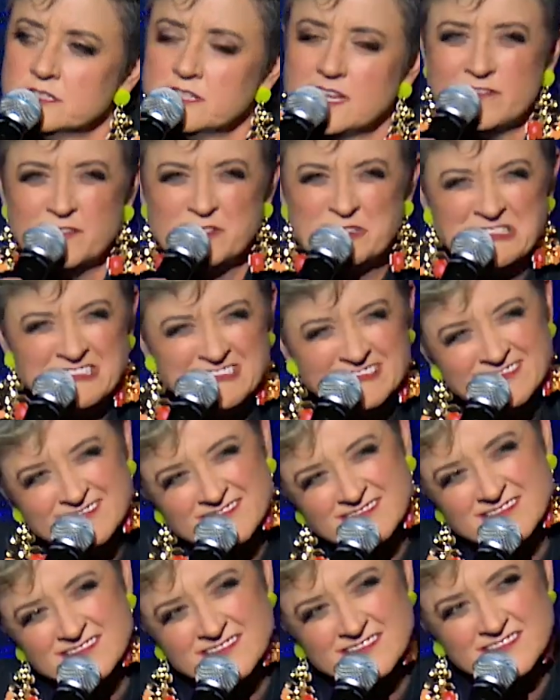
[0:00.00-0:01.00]
level?
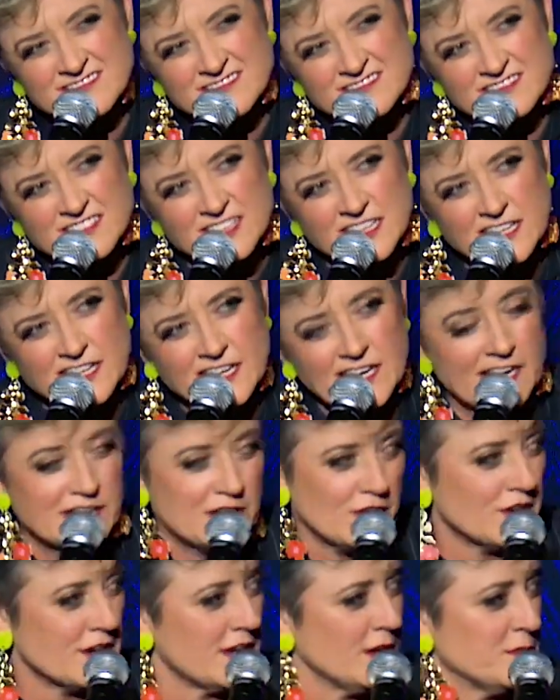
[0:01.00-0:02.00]
And
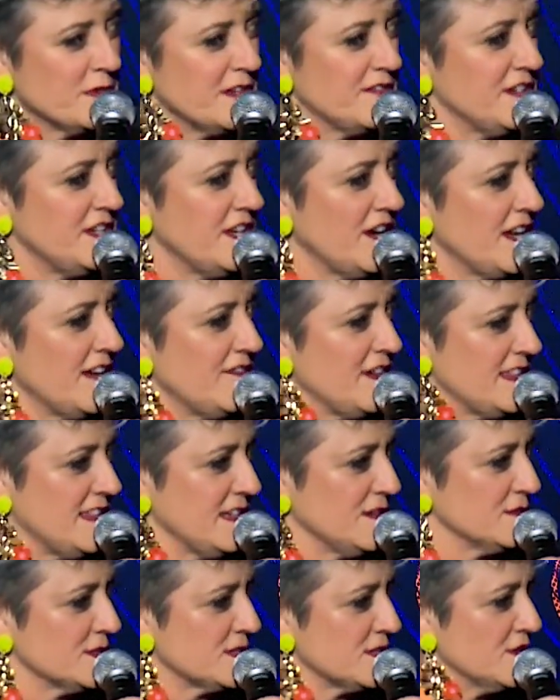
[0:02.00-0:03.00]
God help you if you don't have
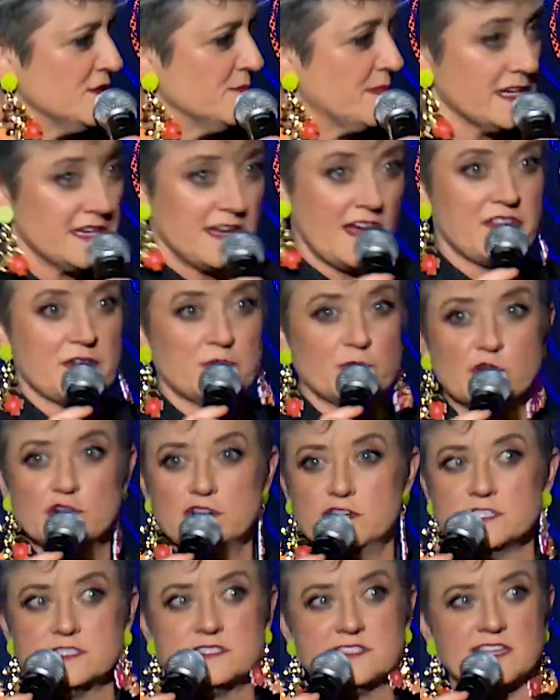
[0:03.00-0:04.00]
ethical super. Nothing
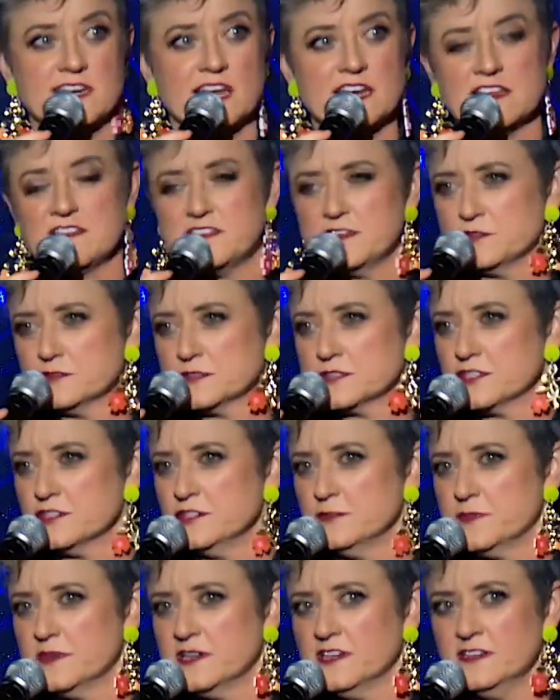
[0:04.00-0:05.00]
worse than unethical
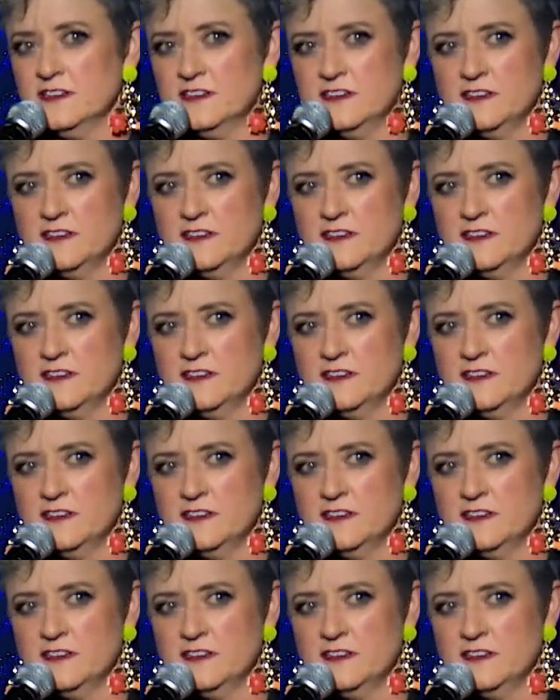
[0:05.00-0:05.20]
super.